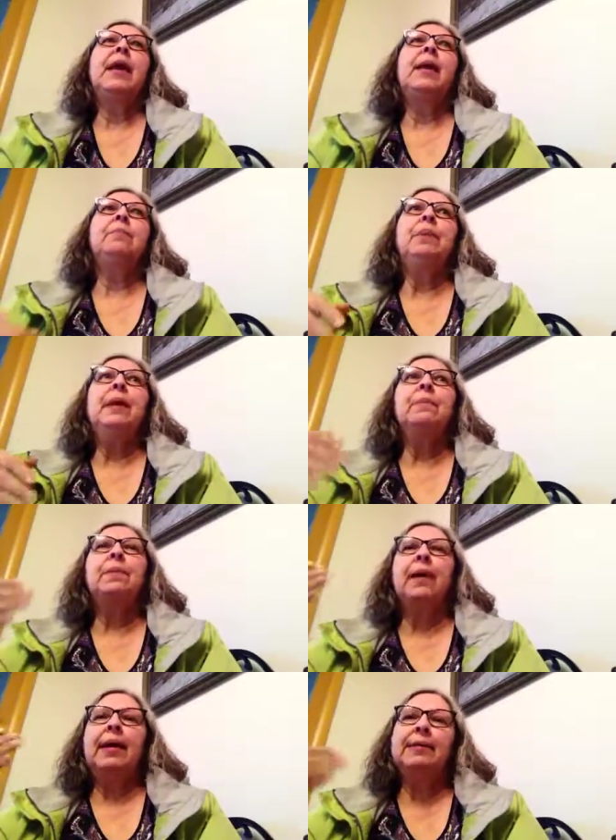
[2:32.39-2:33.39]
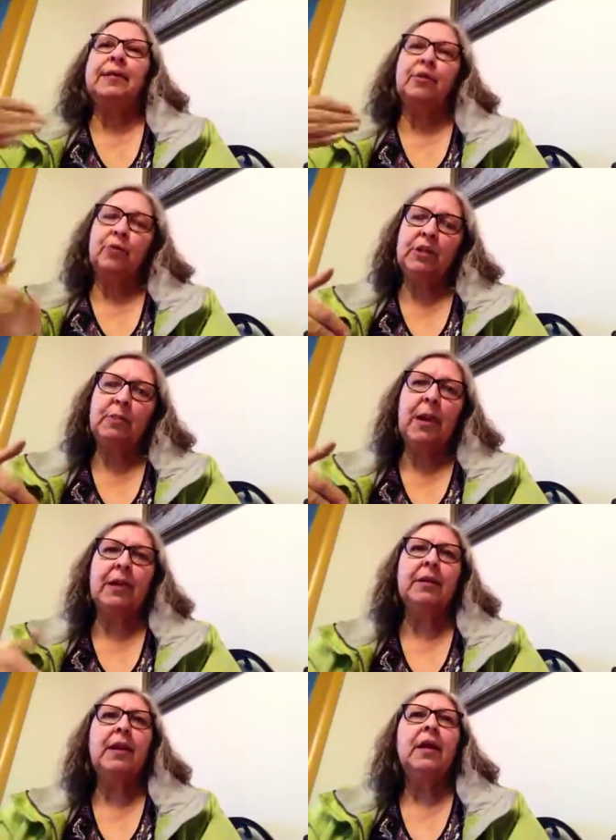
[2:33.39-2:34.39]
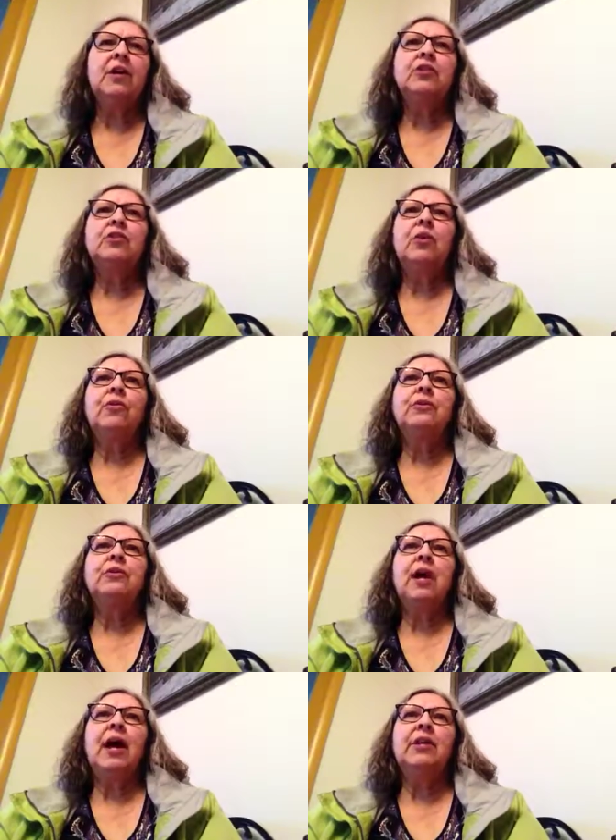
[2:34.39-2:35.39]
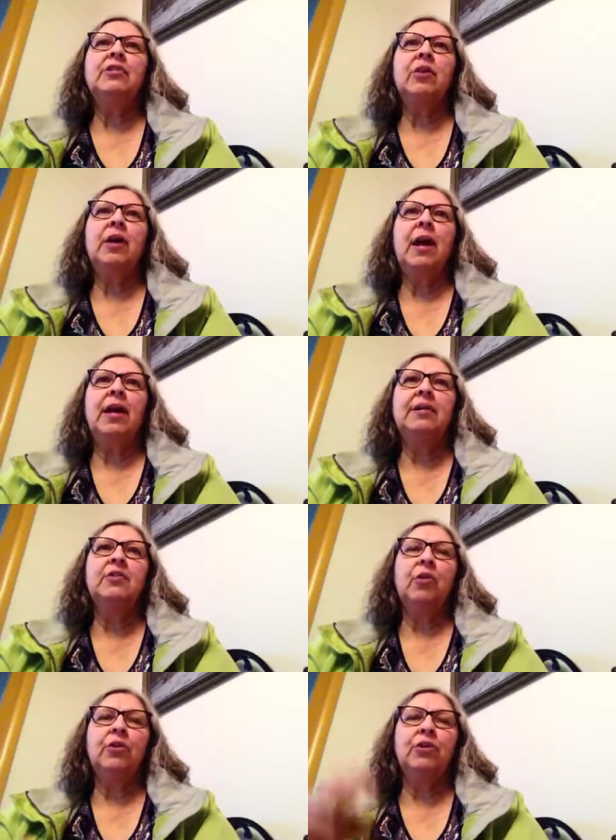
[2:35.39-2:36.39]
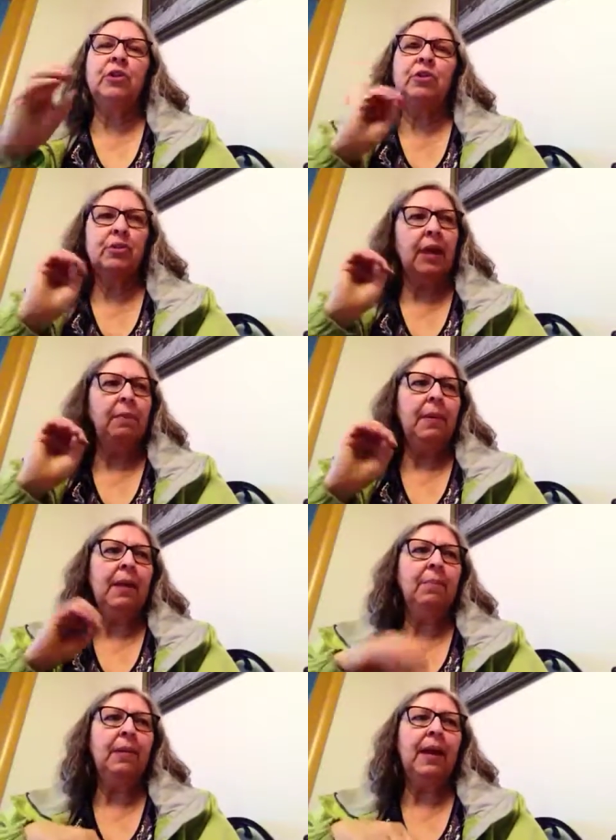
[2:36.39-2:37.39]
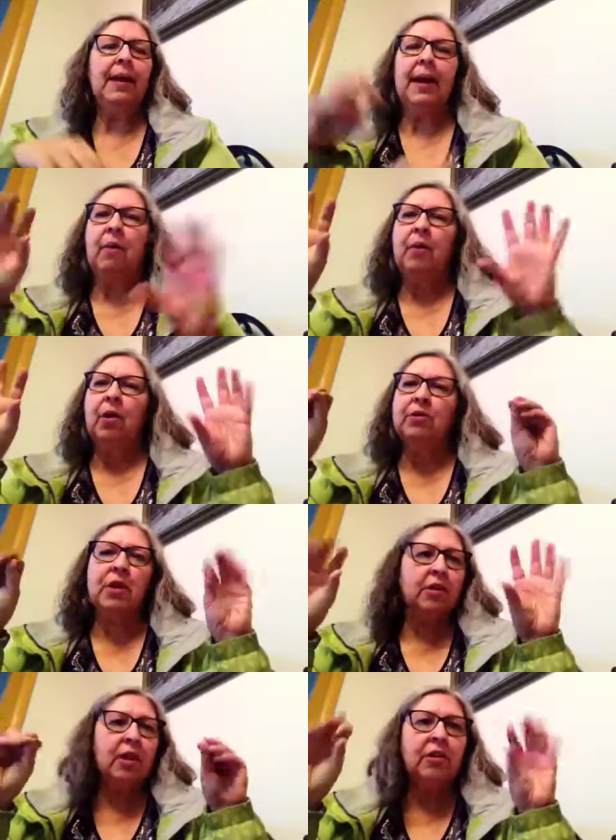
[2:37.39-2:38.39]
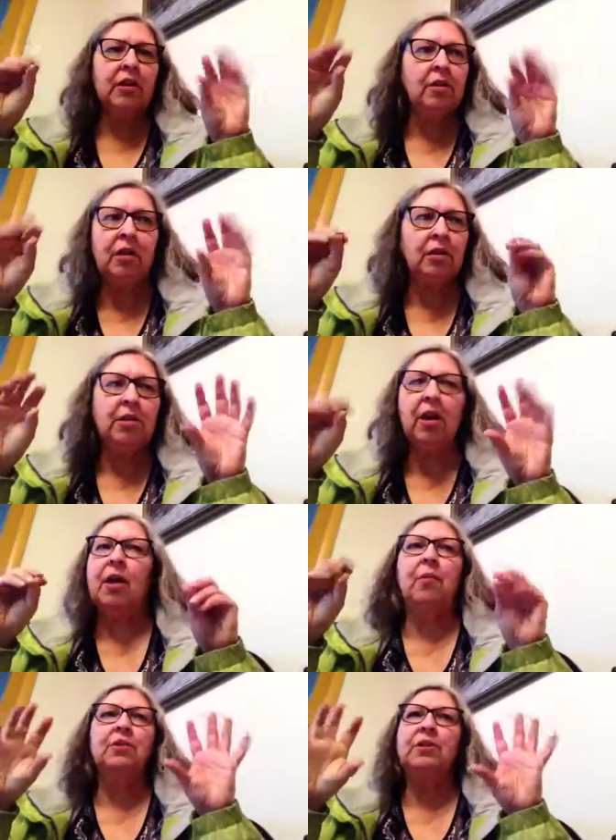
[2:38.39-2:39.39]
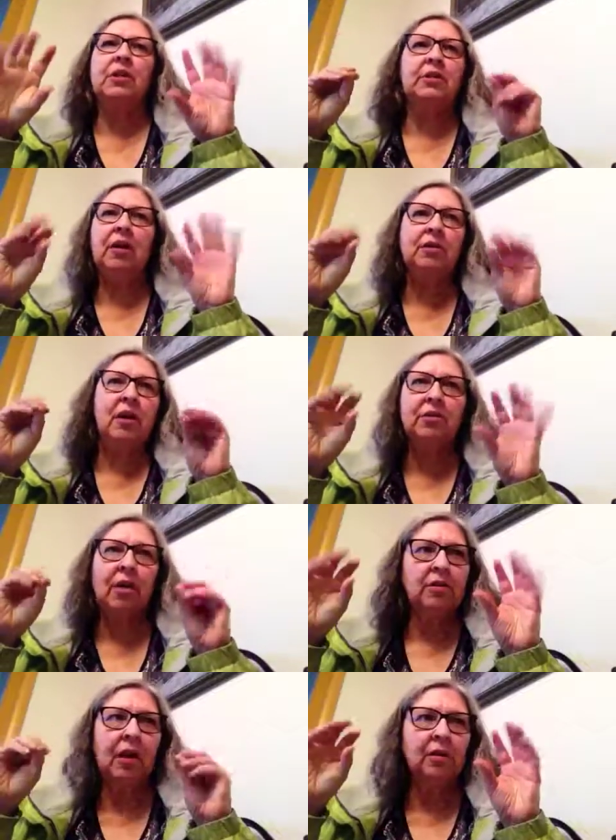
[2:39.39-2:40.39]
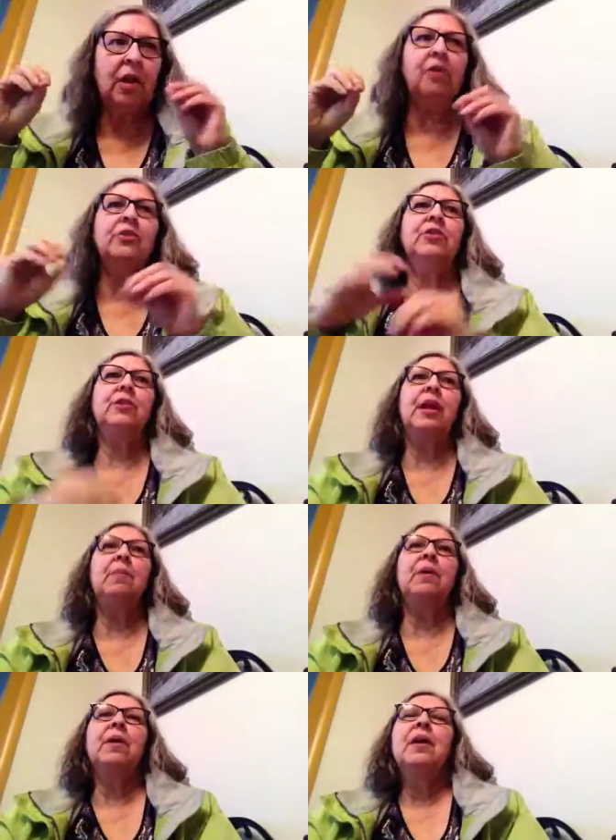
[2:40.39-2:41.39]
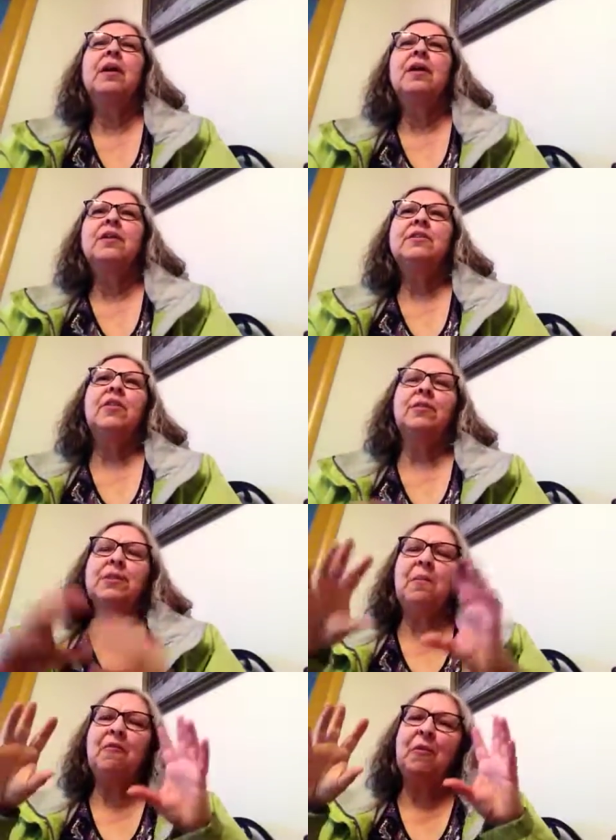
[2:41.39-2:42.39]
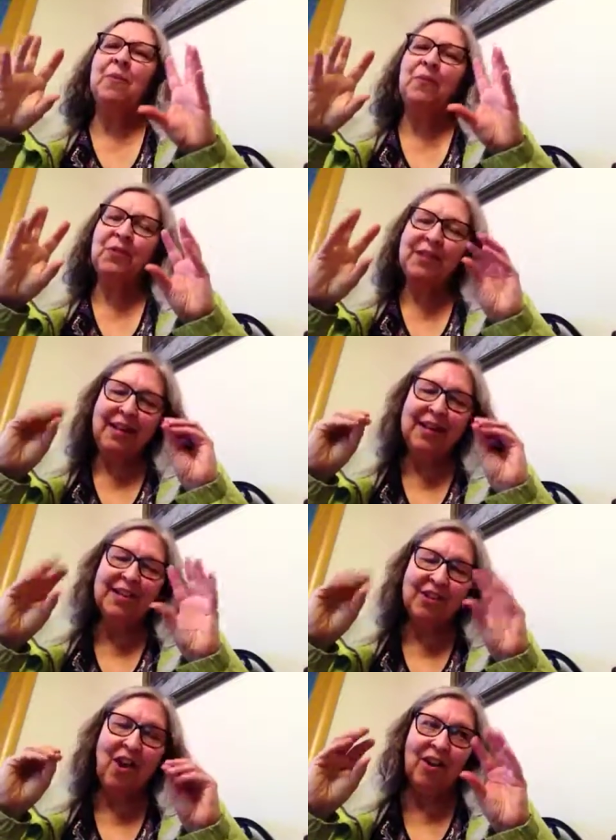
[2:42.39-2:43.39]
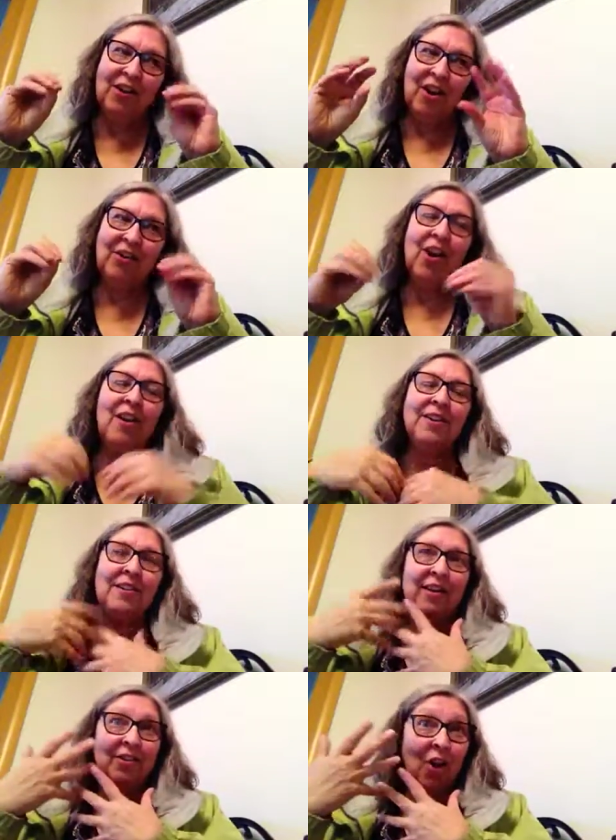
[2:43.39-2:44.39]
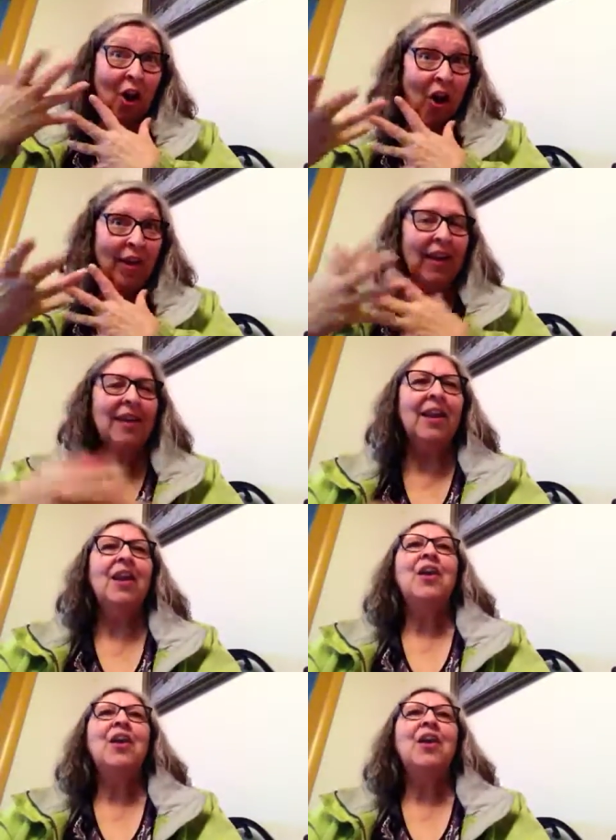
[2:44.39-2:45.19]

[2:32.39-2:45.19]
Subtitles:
and being polite is under respect. So I told the students, okay, being polite, and I would go talk, talk, talk, talk, talk. I want you to talk, talk, talk, talk, talk to your neighbor. So some of them did this talk, talk, talk instead of talking.